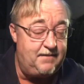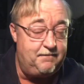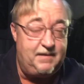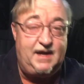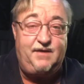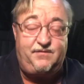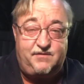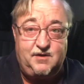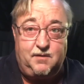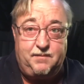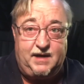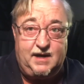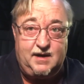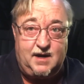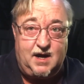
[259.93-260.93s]
may still
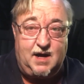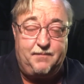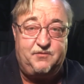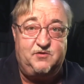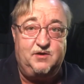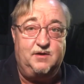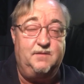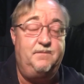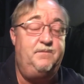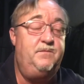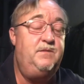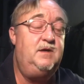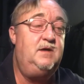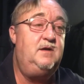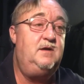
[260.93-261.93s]
be an option,
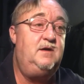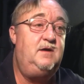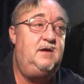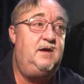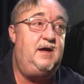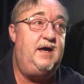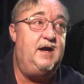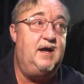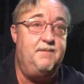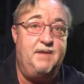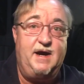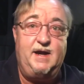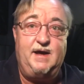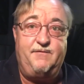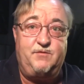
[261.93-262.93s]
and I
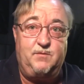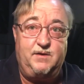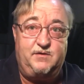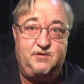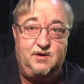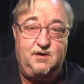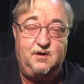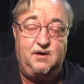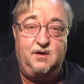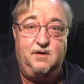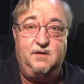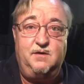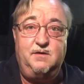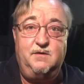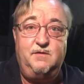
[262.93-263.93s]
might have to
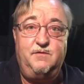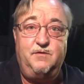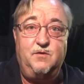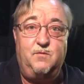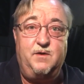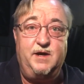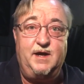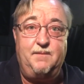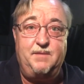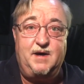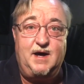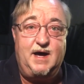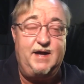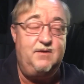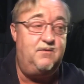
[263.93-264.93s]
return the one I
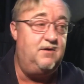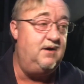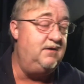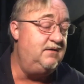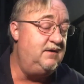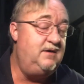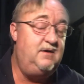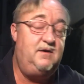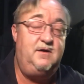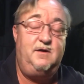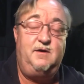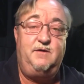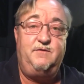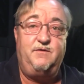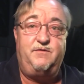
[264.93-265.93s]
bought or
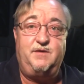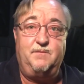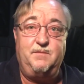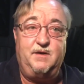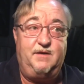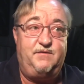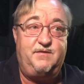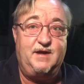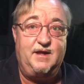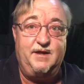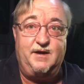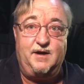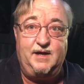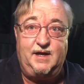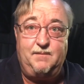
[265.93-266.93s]
just simply sell it
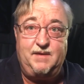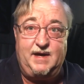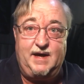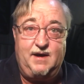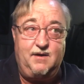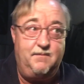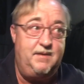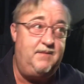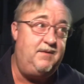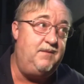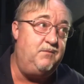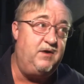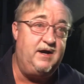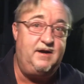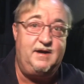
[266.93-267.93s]
on eBay or maybe
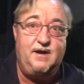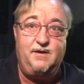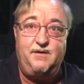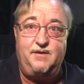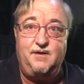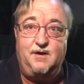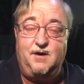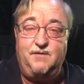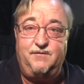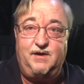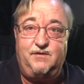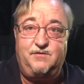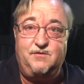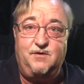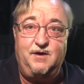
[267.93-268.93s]
bring it down to the RV
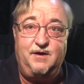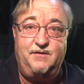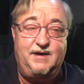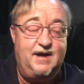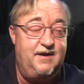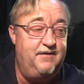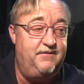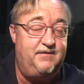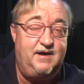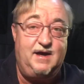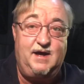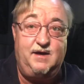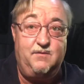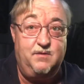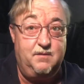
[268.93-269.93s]
store in town and say, hey,
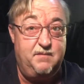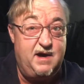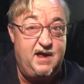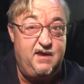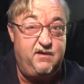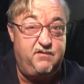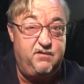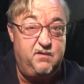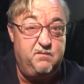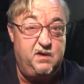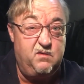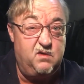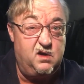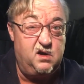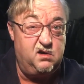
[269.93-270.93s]
you want to buy this from
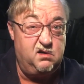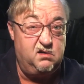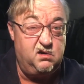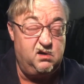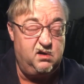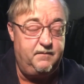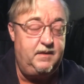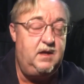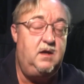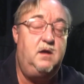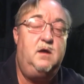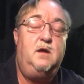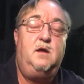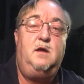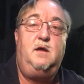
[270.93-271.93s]
me?
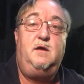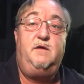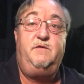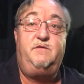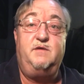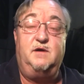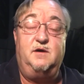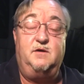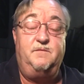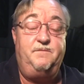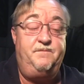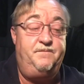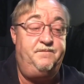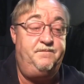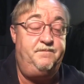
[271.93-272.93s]
So
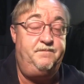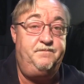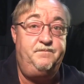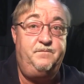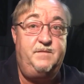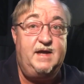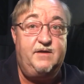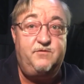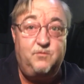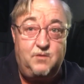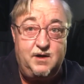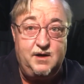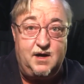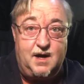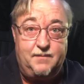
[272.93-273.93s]
that's
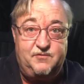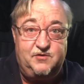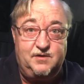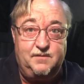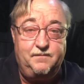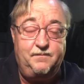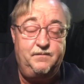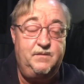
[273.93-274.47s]
one option.